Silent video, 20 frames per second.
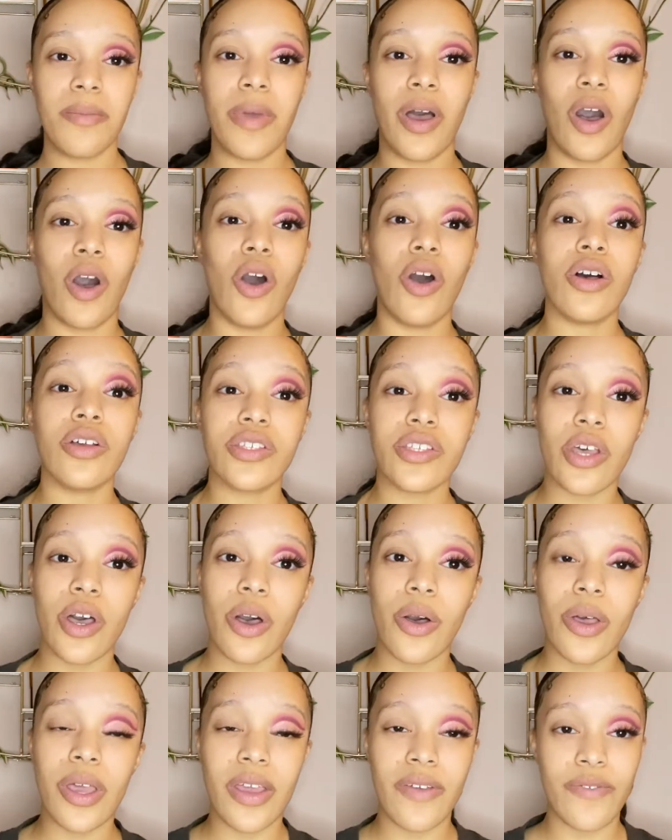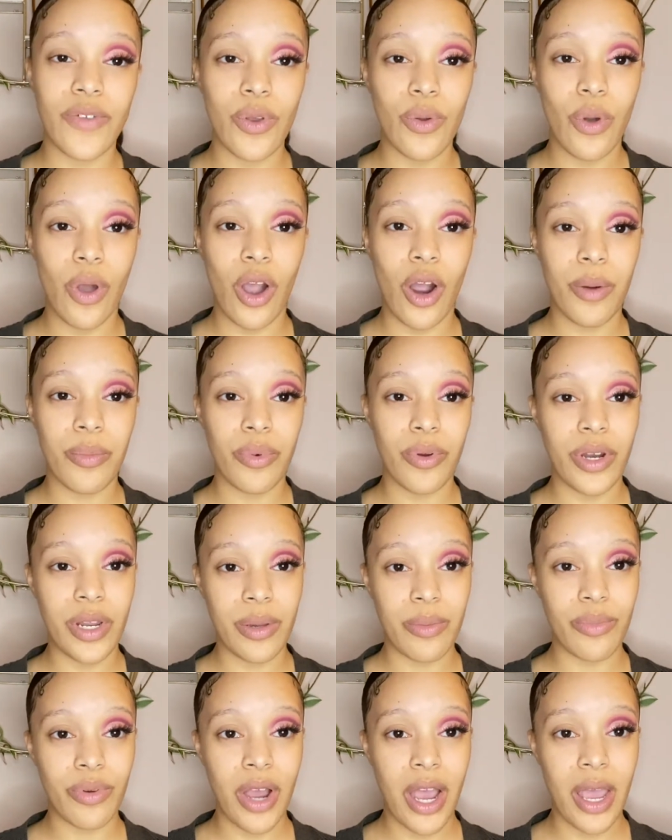Also, if you are
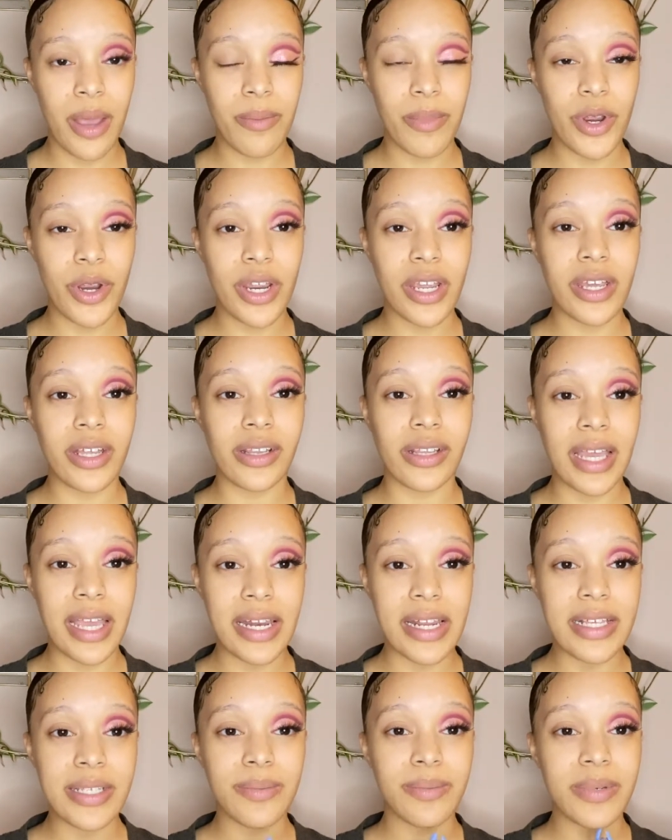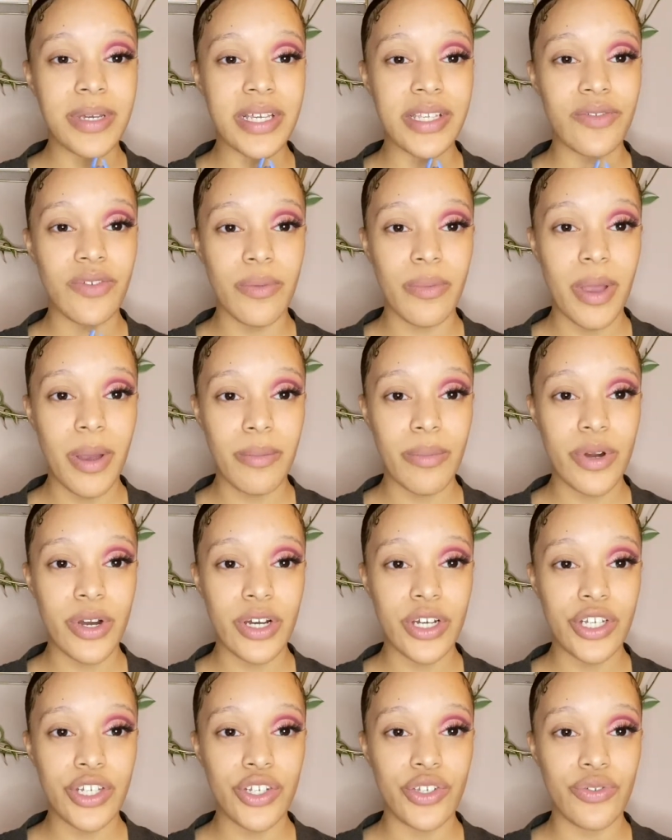putting primer, ladies, please
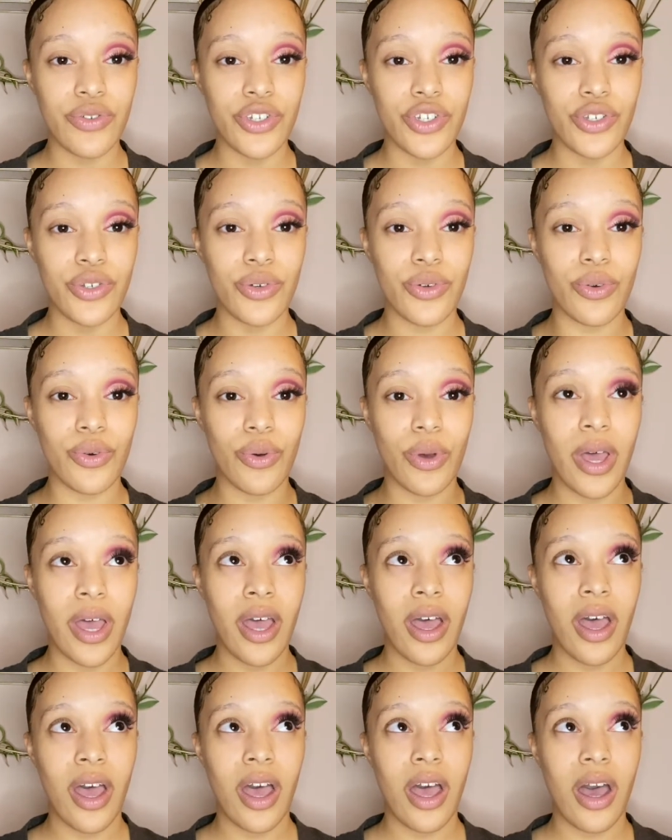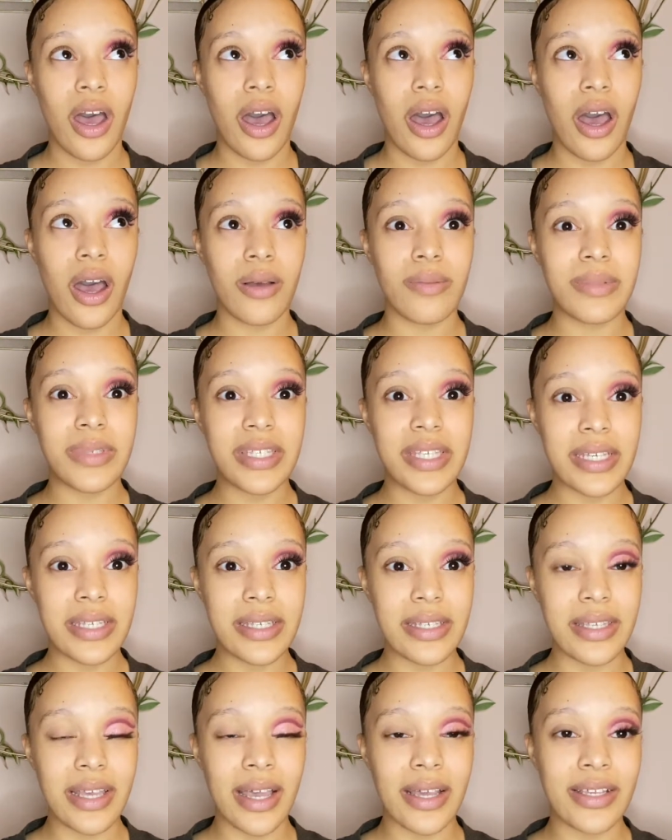remember to do 60
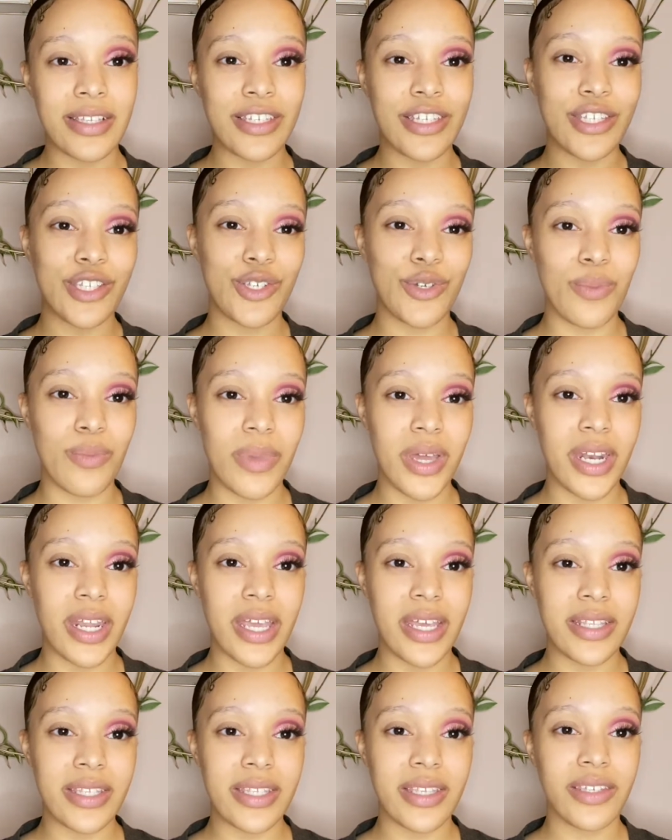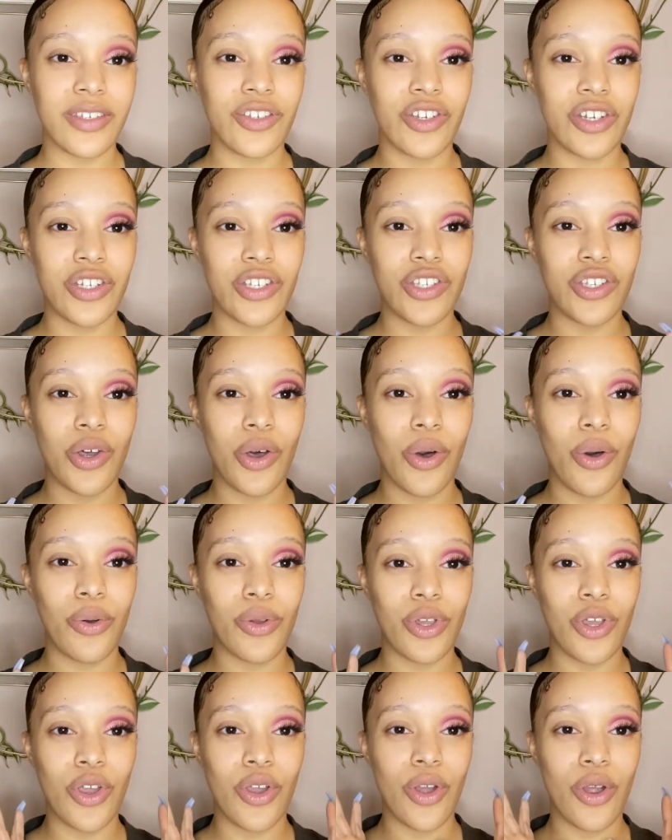seconds to 2 minutes, just so
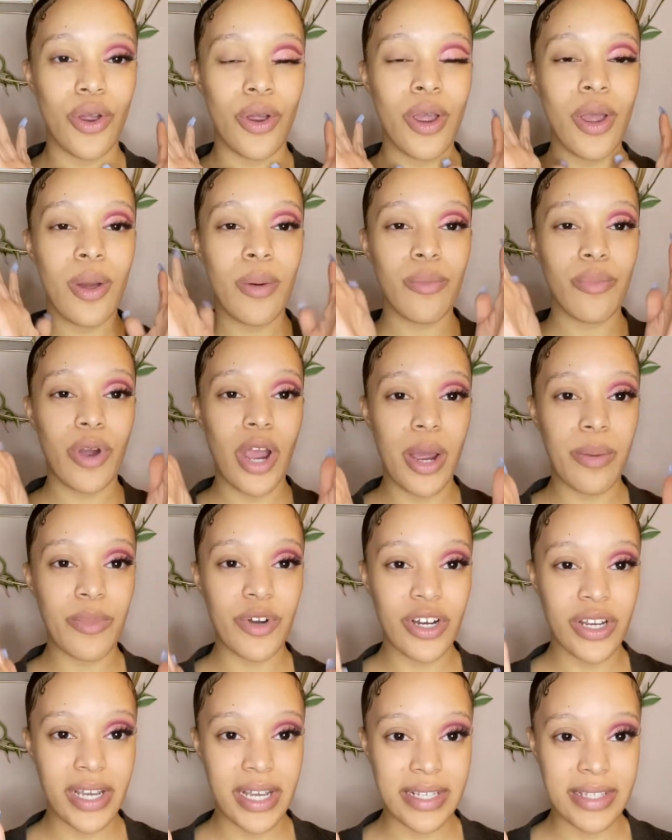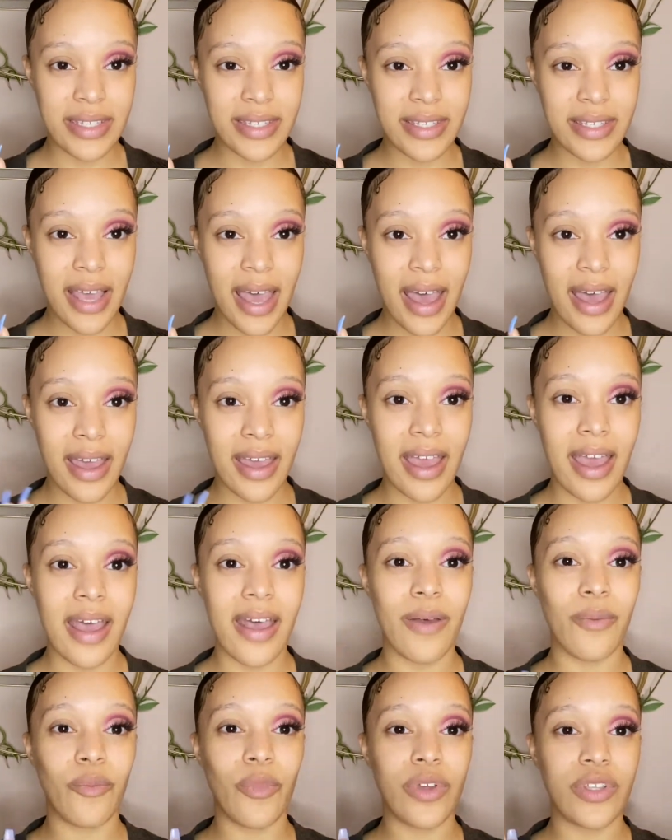your primer can set,
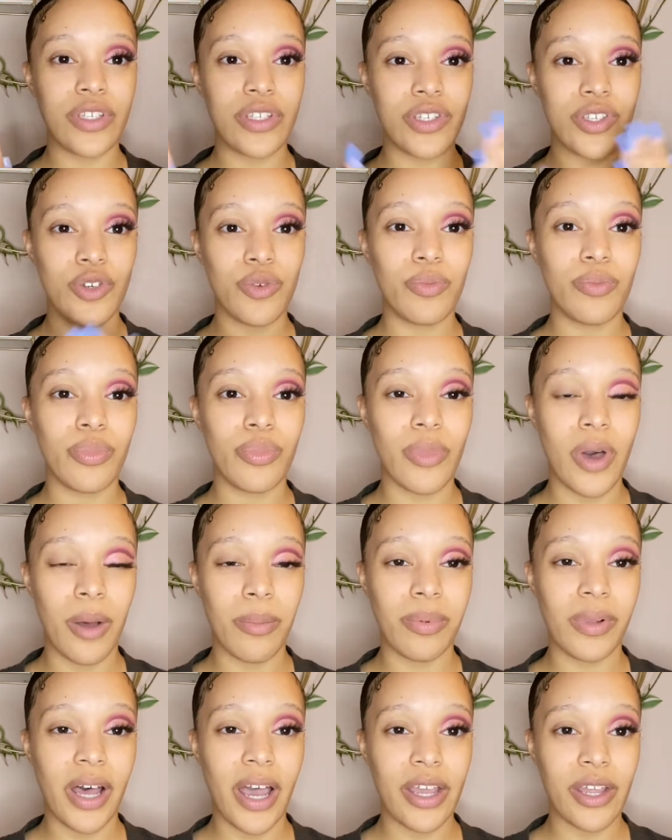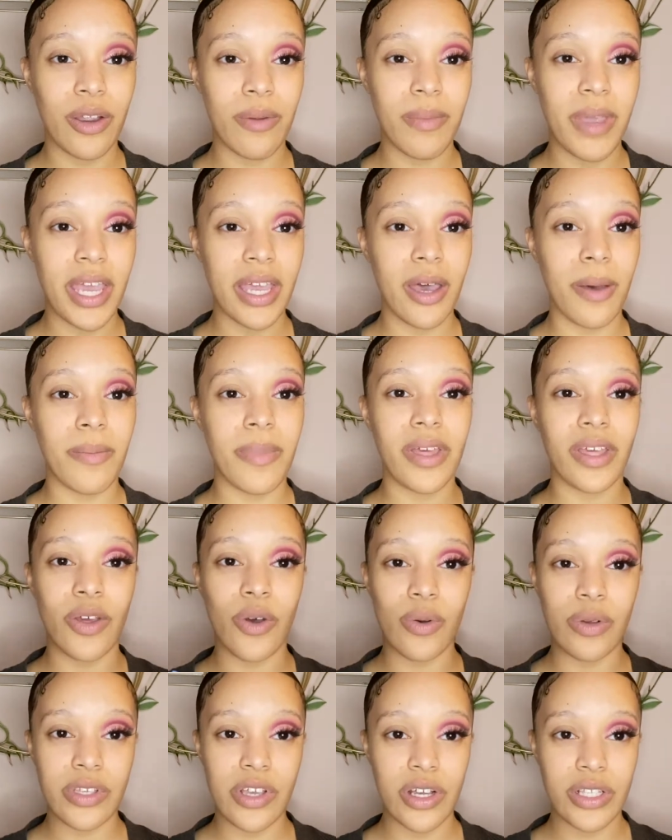and once you apply your makeup, it
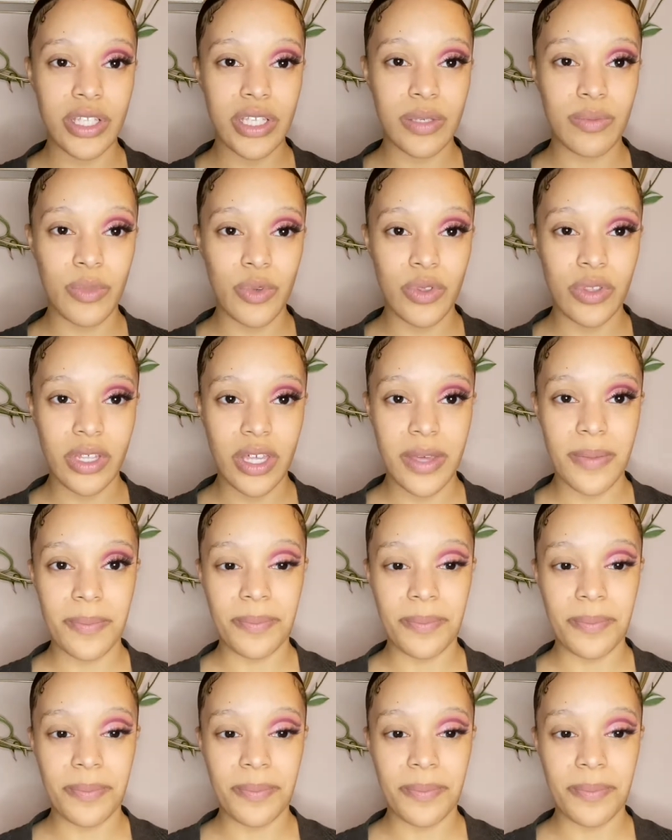goes on smoothly.